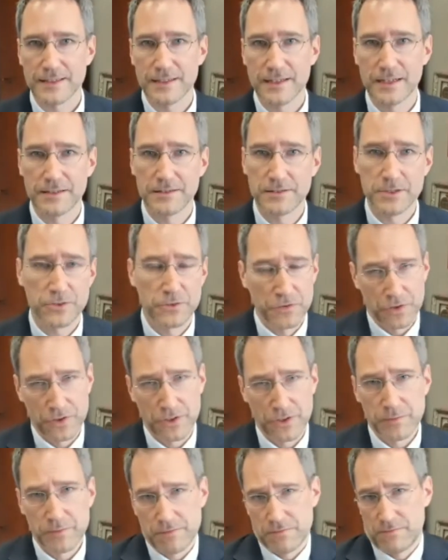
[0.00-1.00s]
And you've
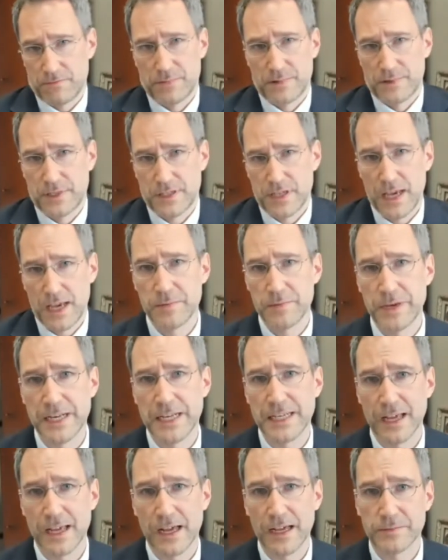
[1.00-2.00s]
heard him say
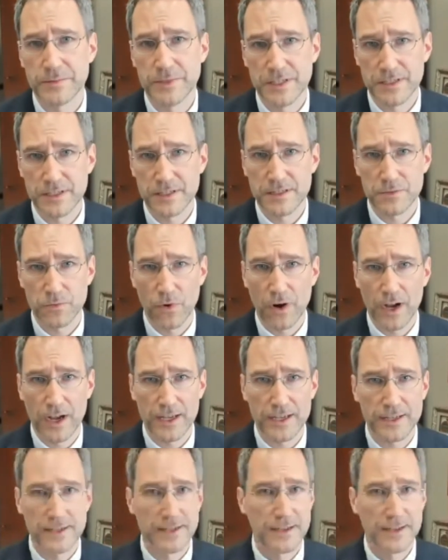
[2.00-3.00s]
many times, this is
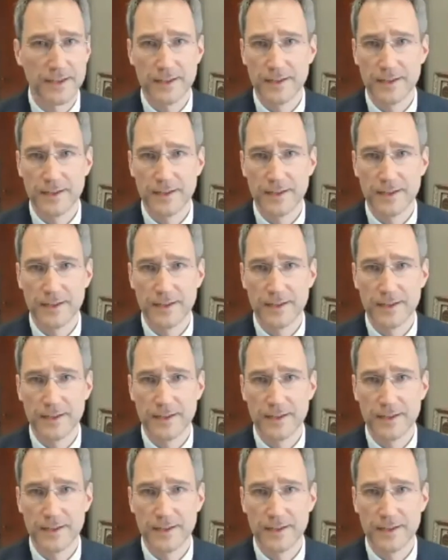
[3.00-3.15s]
why